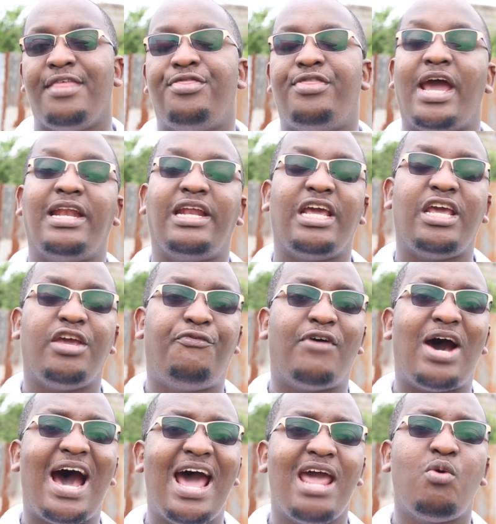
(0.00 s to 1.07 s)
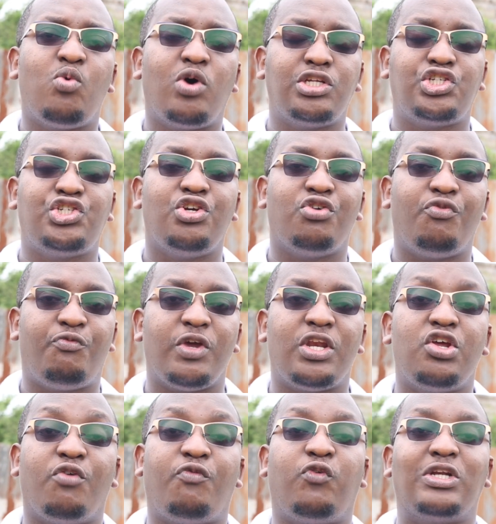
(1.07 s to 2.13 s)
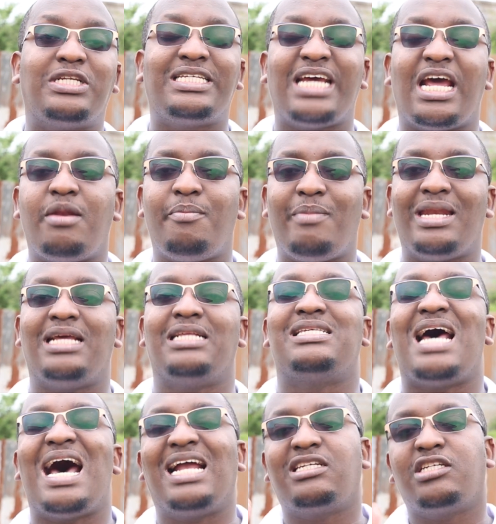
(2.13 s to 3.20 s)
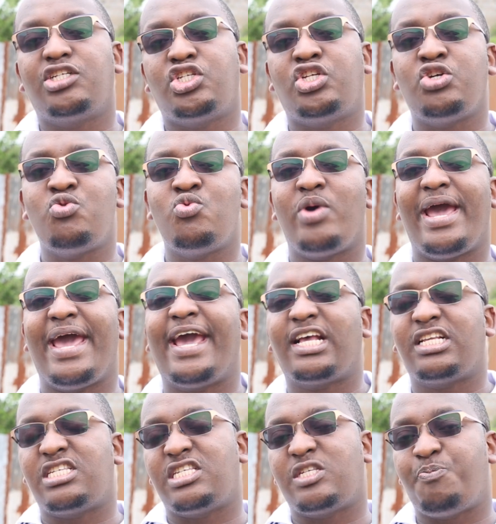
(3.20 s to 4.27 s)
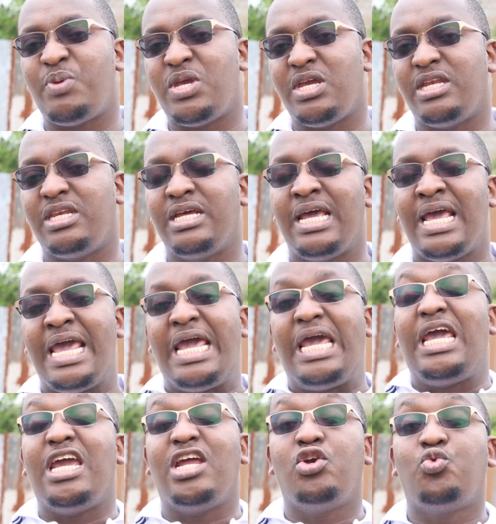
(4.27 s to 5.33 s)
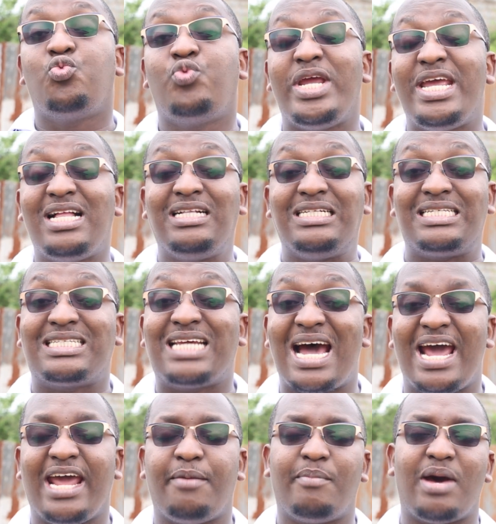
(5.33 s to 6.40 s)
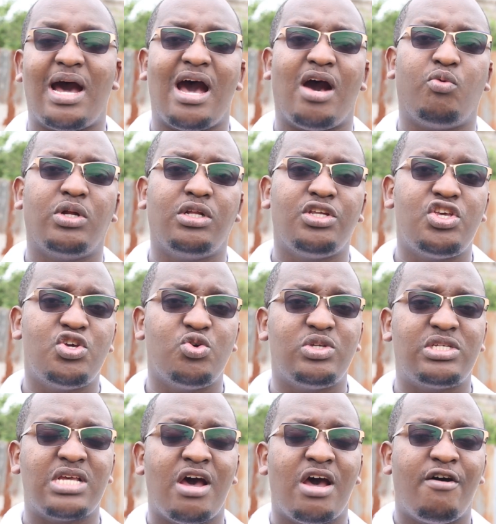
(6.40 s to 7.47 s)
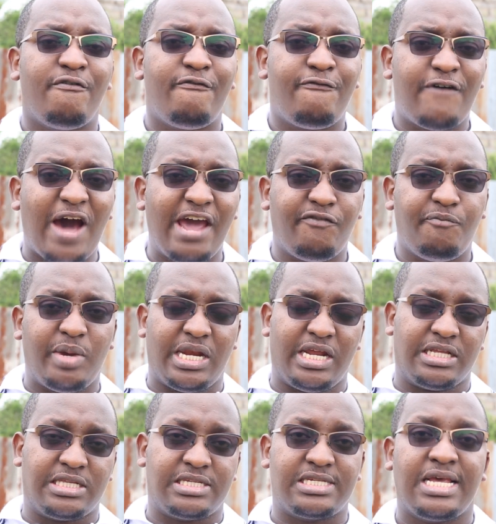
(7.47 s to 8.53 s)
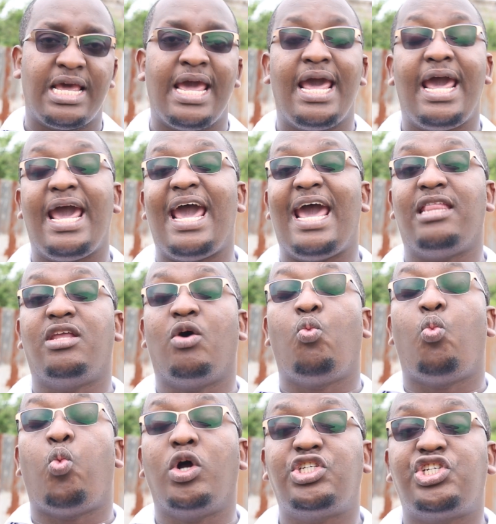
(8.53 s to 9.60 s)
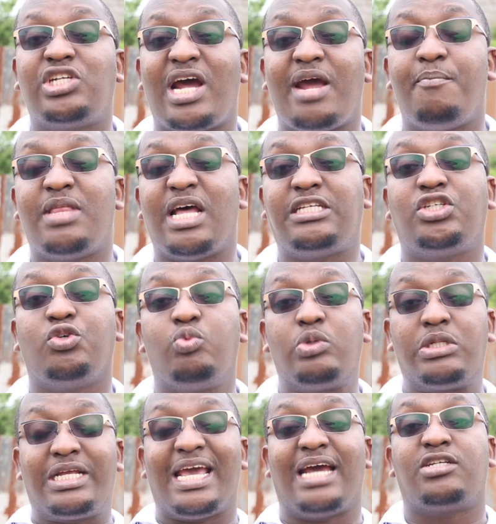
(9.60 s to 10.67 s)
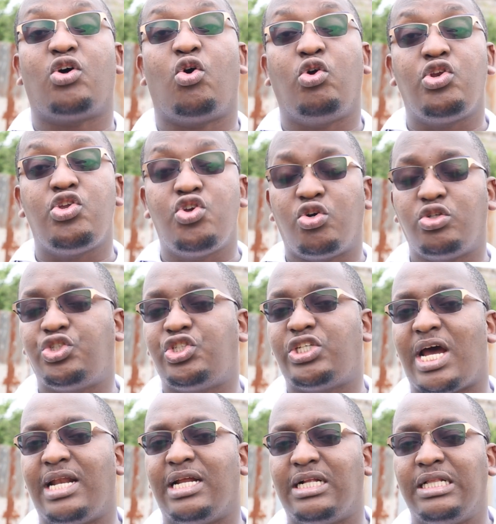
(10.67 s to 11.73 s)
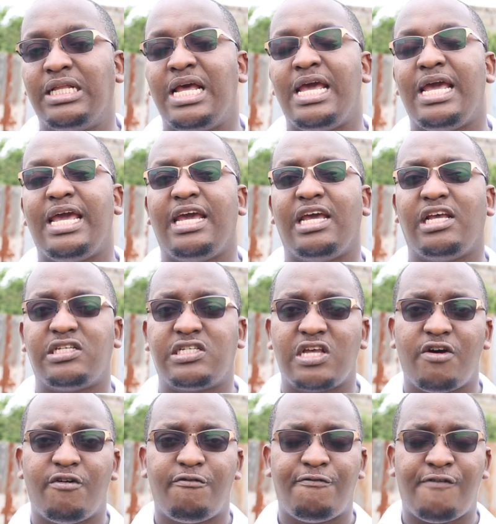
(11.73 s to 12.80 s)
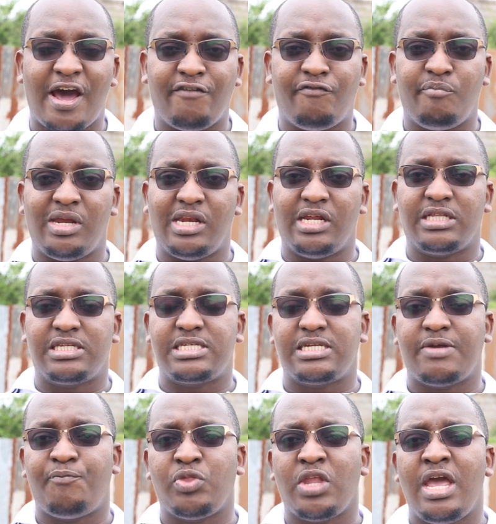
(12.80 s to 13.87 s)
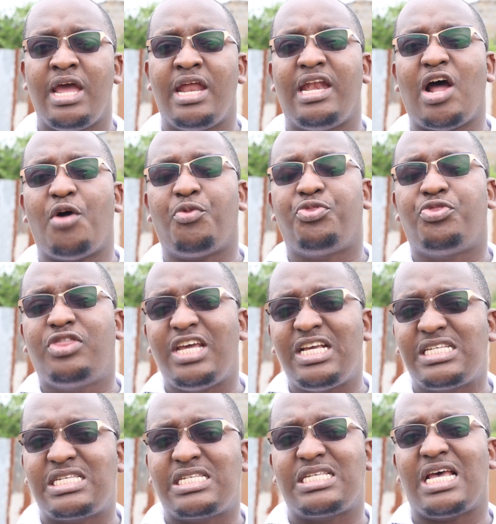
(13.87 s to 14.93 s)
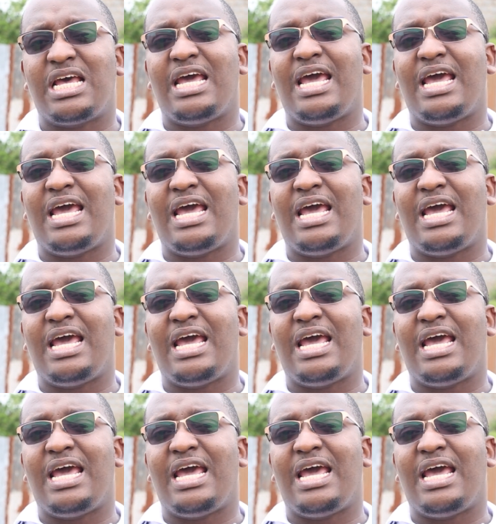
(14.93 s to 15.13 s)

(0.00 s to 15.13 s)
Then if I watch your video for 10 minutes at 2x speed, in real time I will use 5 minutes. And the watch time that you will get on your channel is 5 minutes. Now this